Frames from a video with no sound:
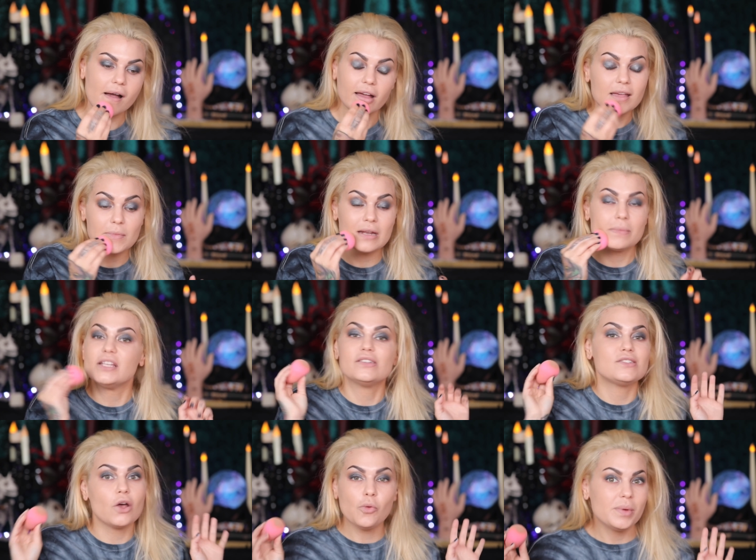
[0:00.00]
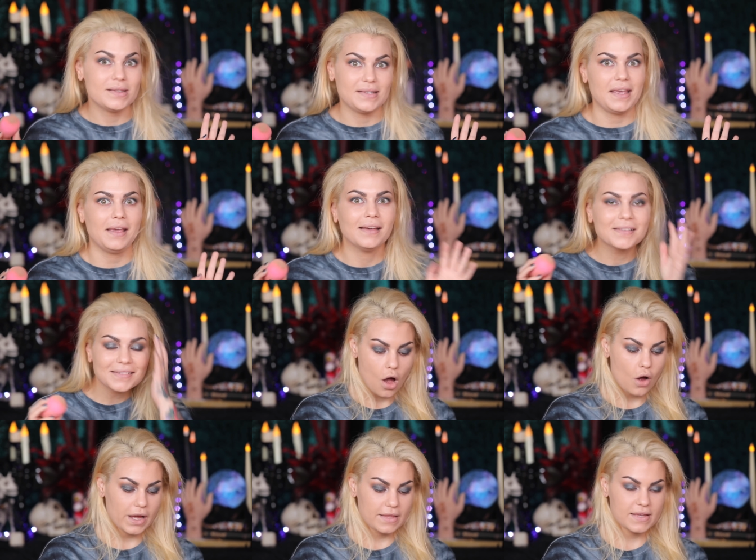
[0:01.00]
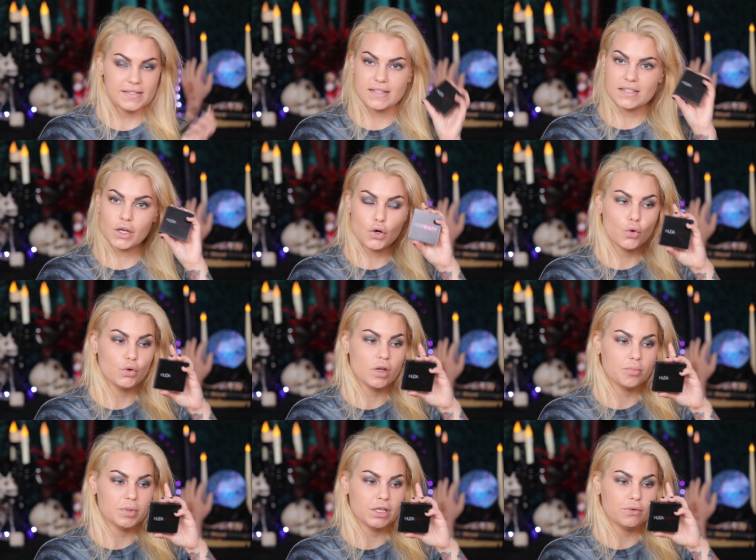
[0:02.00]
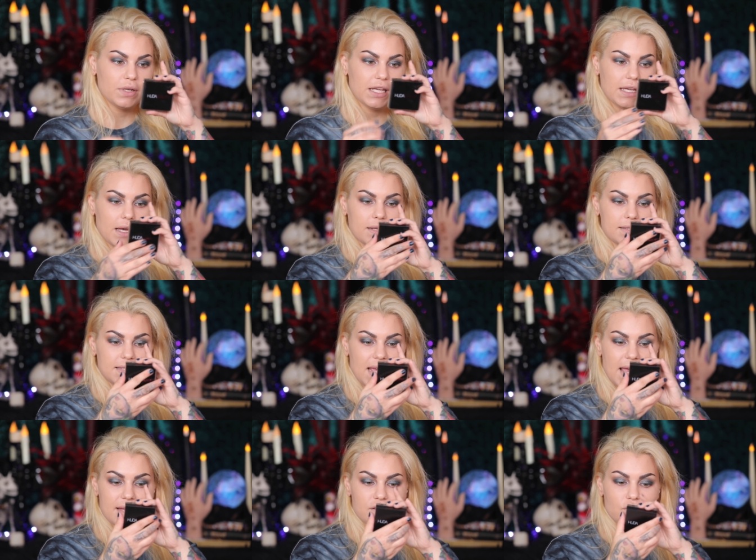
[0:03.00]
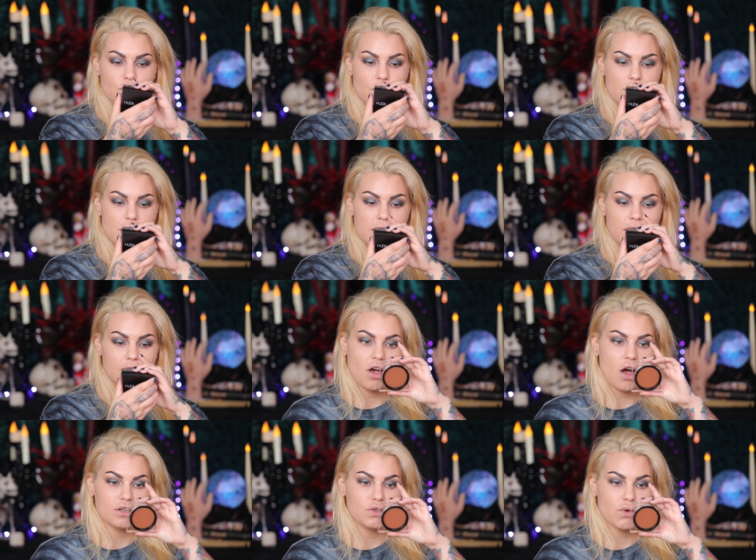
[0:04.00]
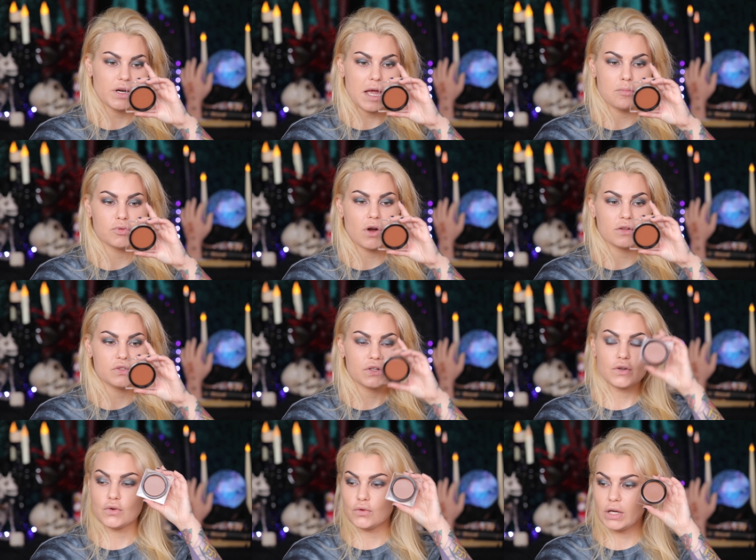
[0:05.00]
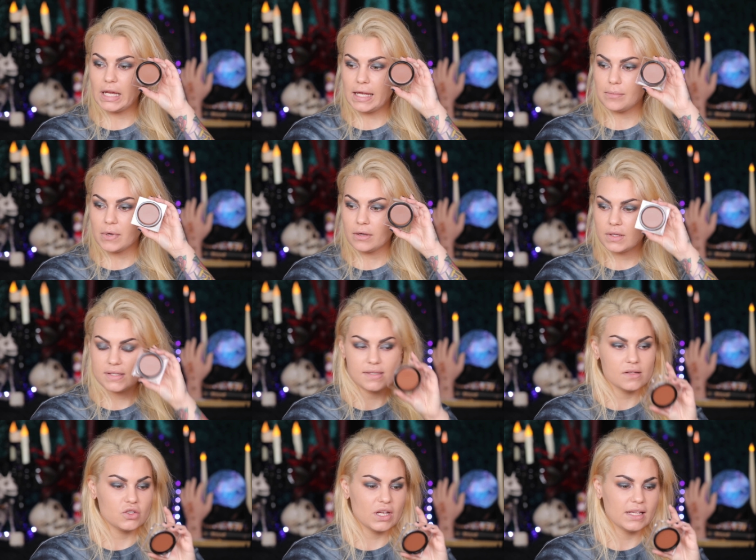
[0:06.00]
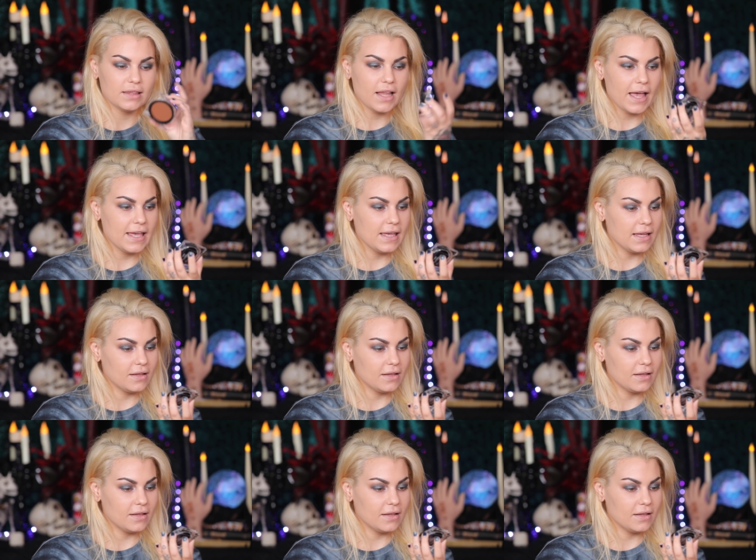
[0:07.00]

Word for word: I am gonna be so busy. Okay, this is the Huda Beauty Tantour Contour and Bronzer Cream. This is a shade light.